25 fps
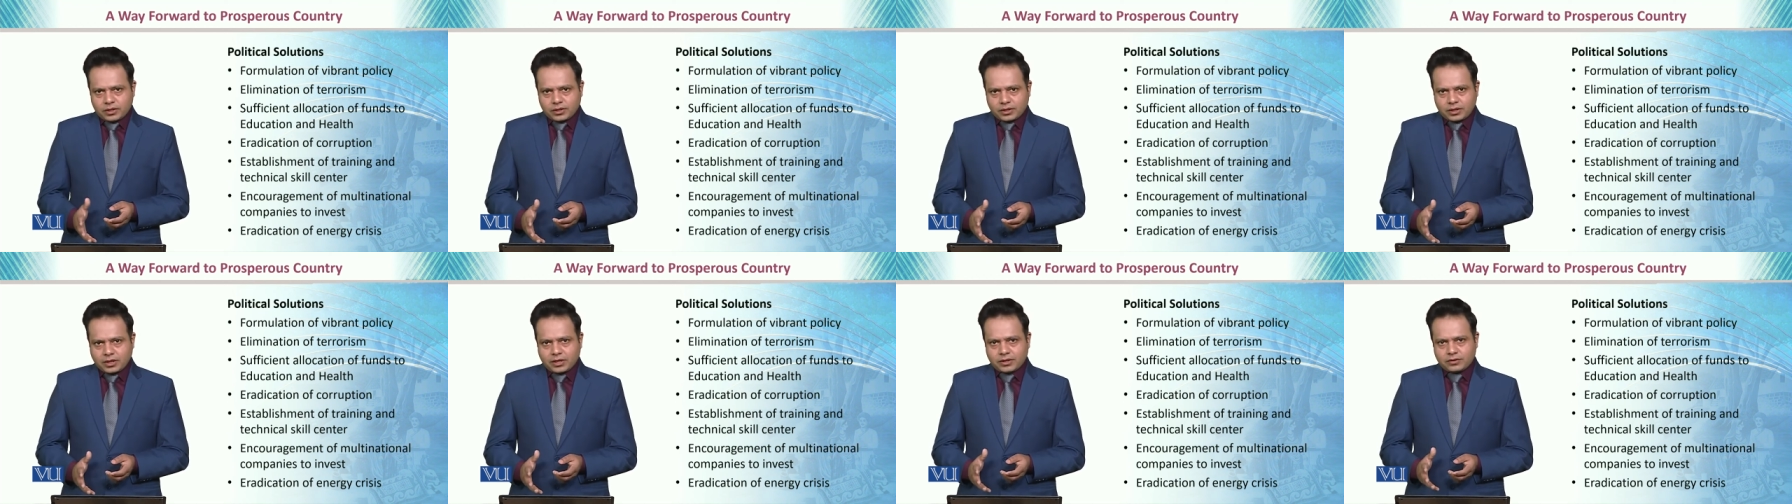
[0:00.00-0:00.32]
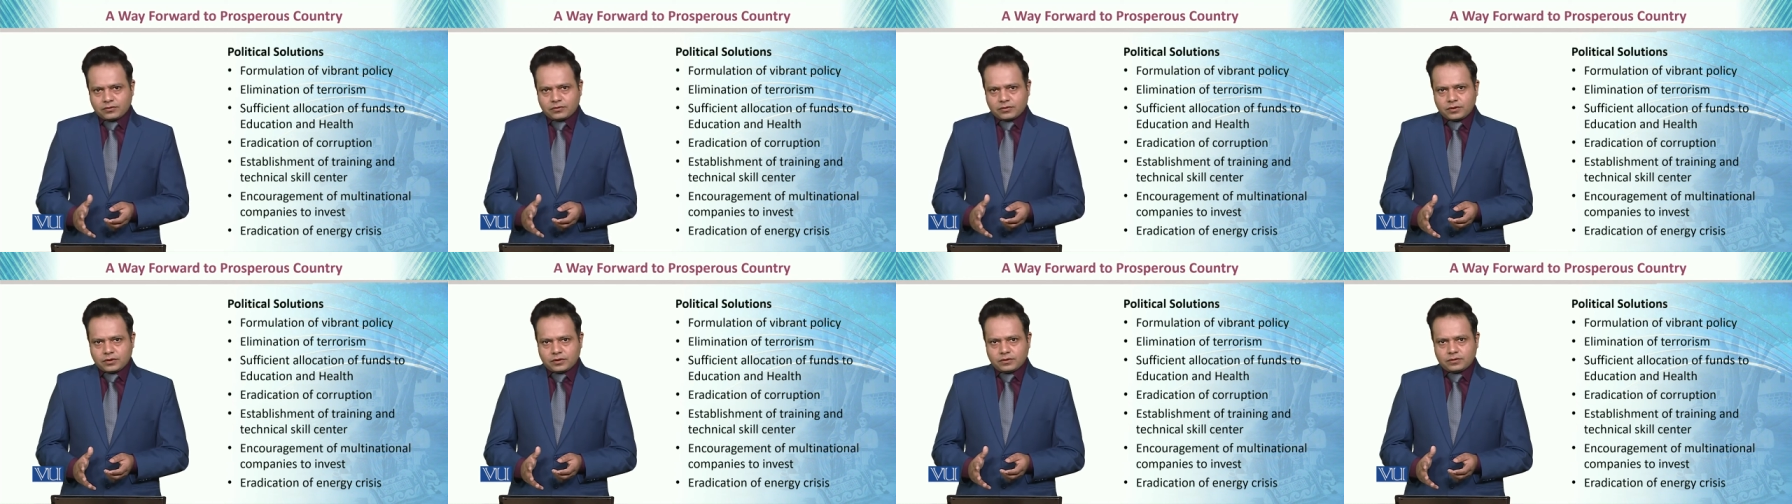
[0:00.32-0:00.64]

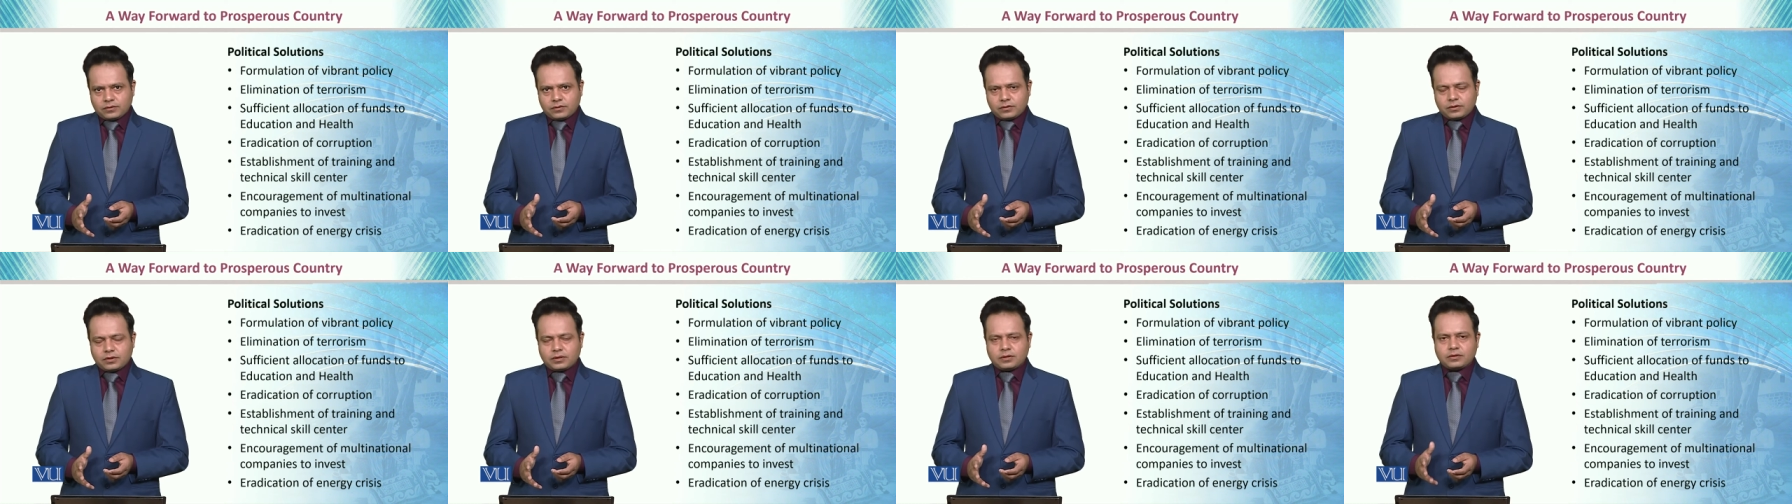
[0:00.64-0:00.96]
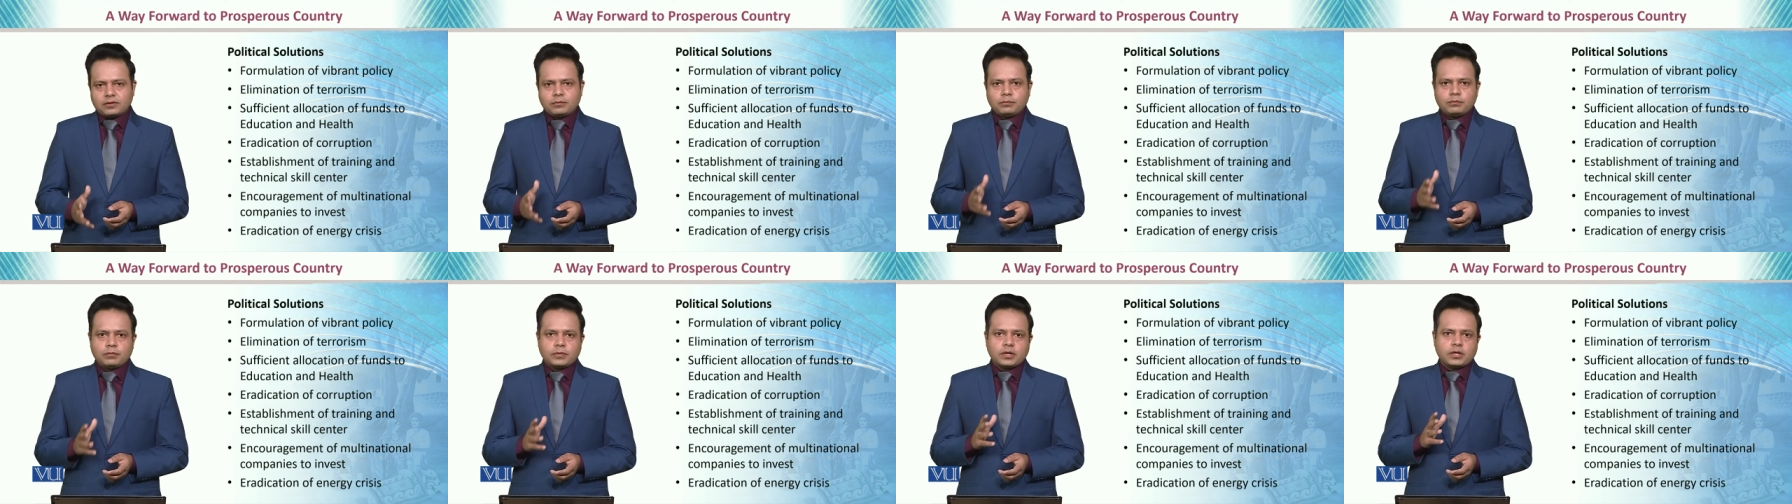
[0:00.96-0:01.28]
crisis
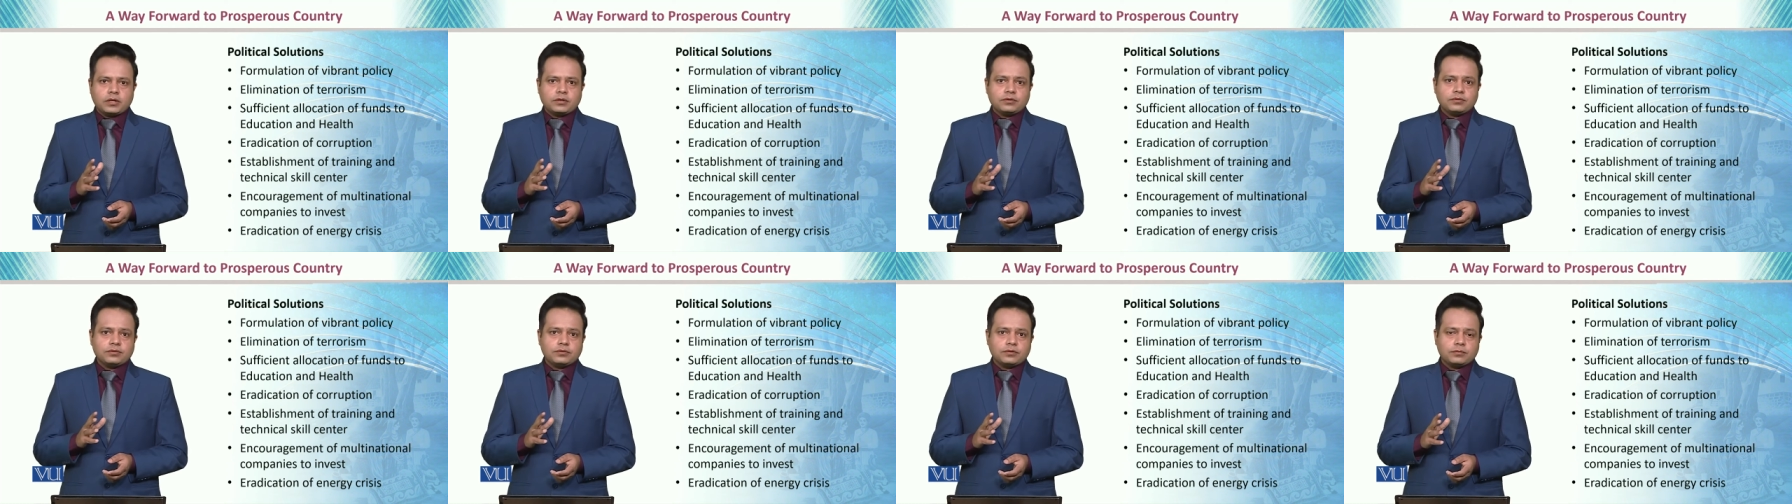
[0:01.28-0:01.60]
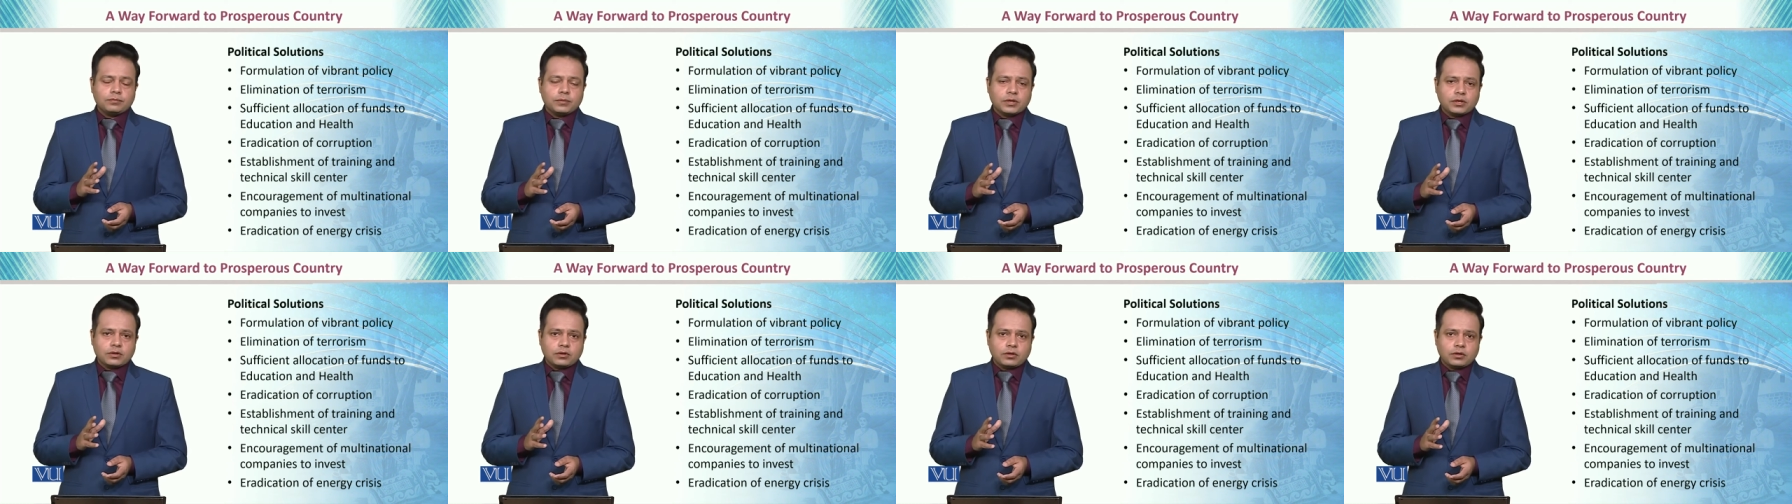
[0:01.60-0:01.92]
is a
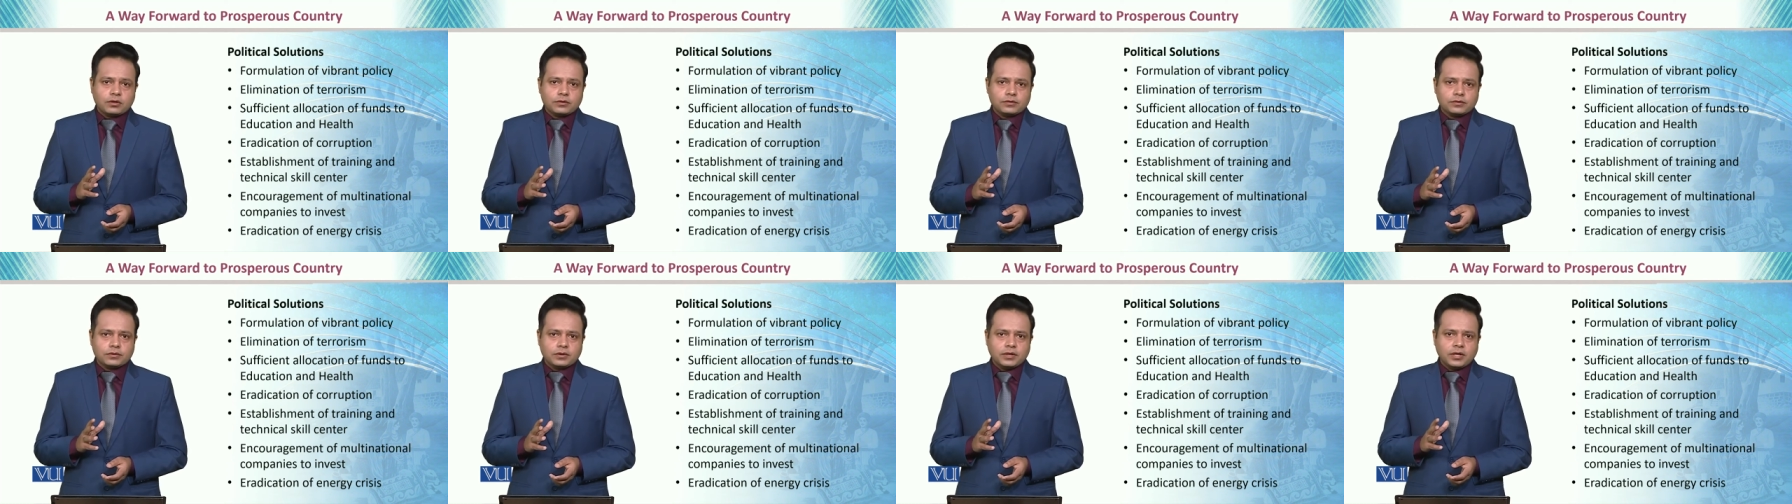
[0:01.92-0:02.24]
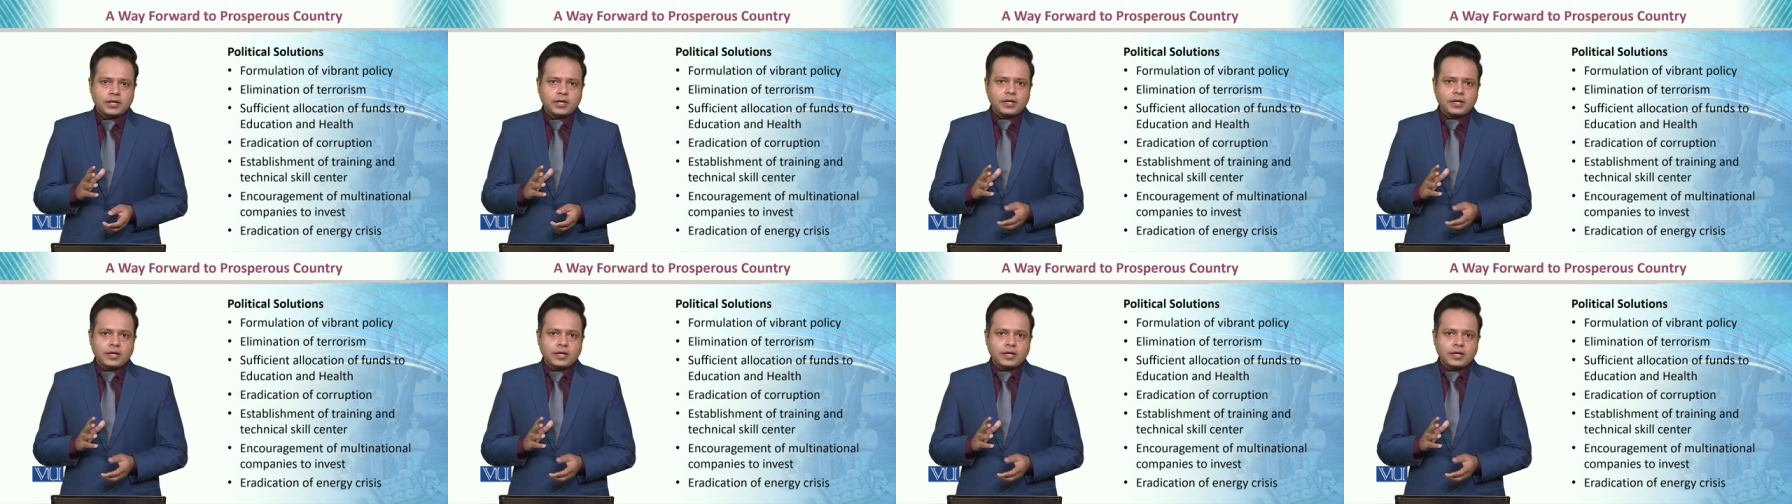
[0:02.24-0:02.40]
must because